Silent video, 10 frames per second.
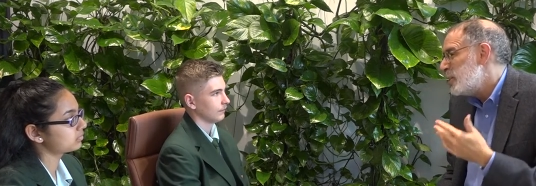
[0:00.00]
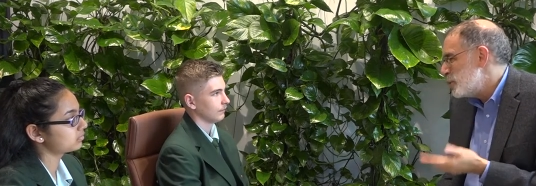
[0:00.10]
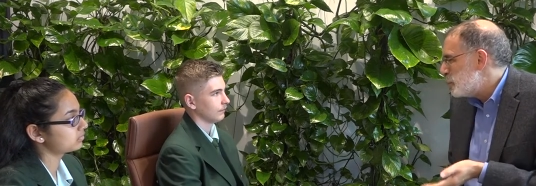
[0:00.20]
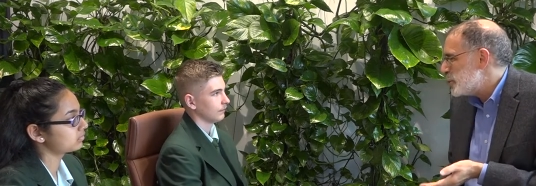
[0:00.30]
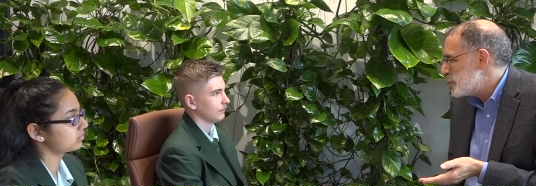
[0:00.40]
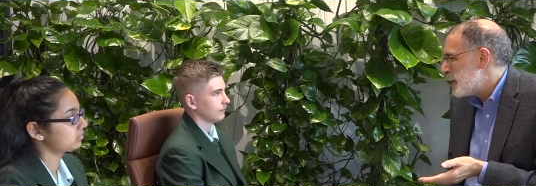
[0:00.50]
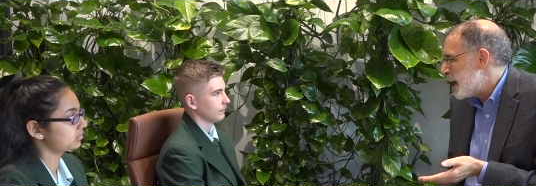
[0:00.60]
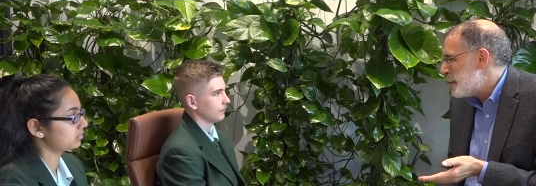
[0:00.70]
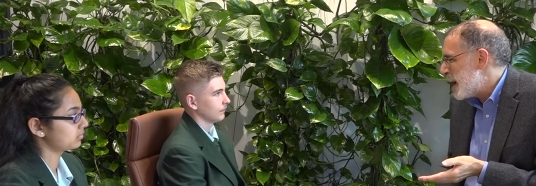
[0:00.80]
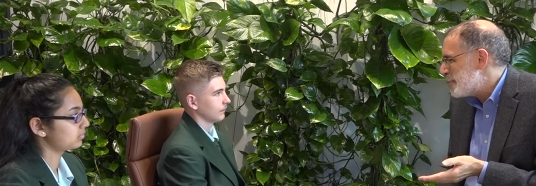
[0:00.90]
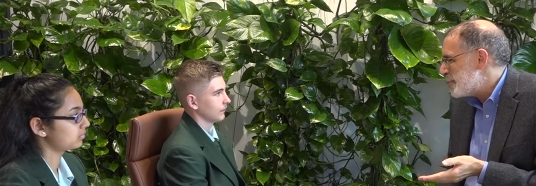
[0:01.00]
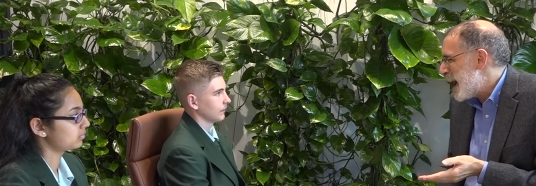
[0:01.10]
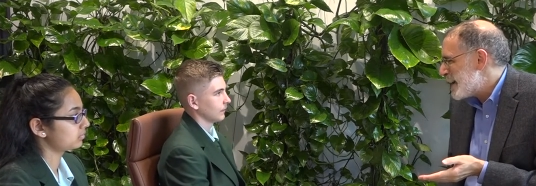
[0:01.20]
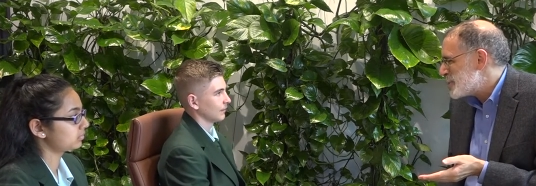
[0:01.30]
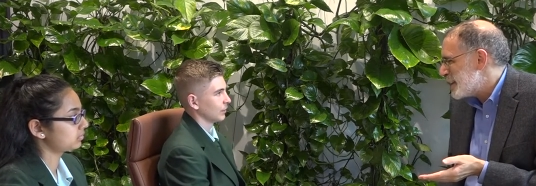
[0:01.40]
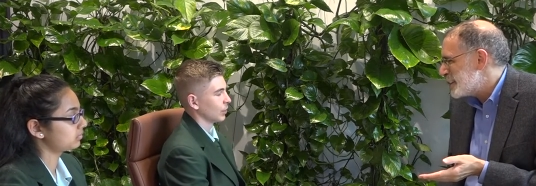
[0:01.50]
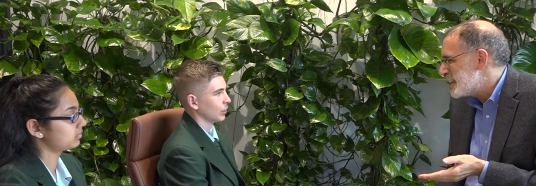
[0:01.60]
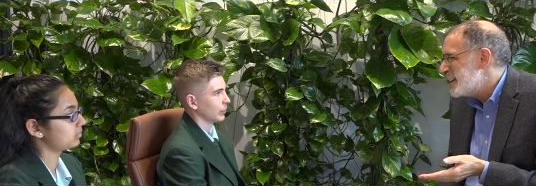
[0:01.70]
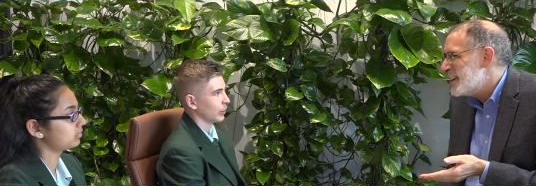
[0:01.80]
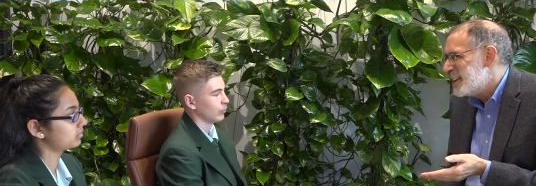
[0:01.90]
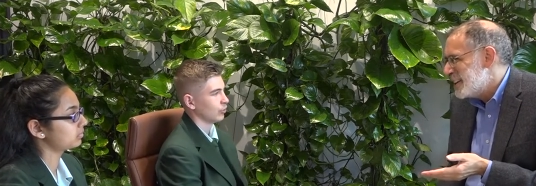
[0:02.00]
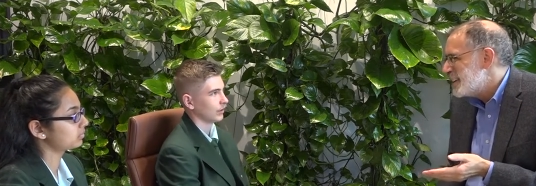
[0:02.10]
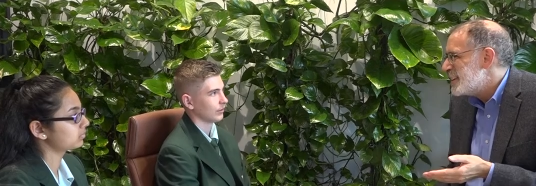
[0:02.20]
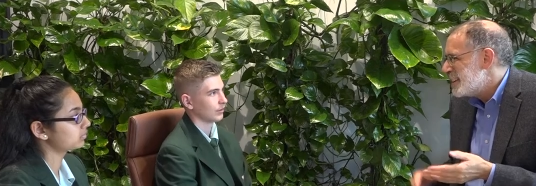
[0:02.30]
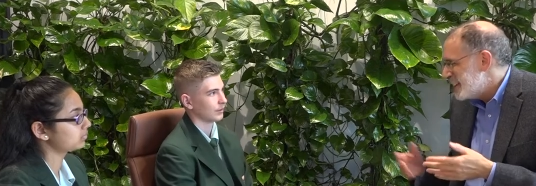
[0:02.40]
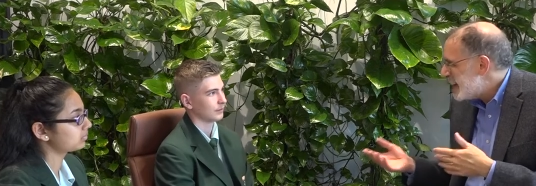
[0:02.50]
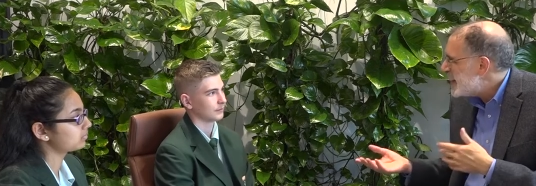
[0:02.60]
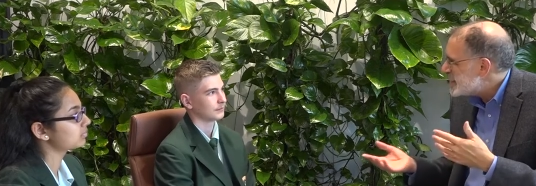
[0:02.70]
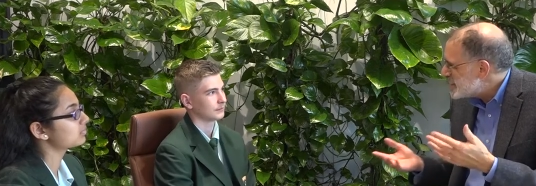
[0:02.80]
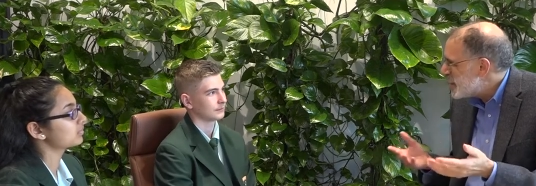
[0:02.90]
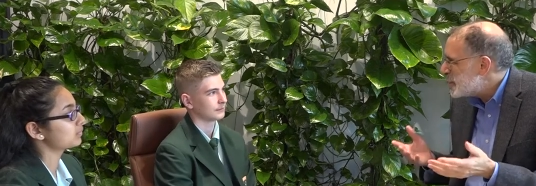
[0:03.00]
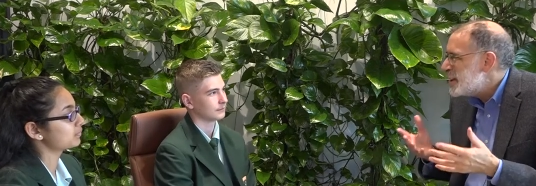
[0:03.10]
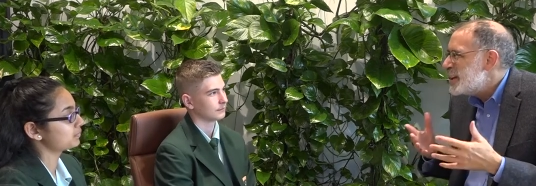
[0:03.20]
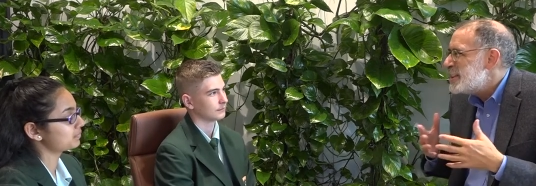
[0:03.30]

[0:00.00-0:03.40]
Speaker 1: you multiply it by a fraction. Congruent objects. Yeah, so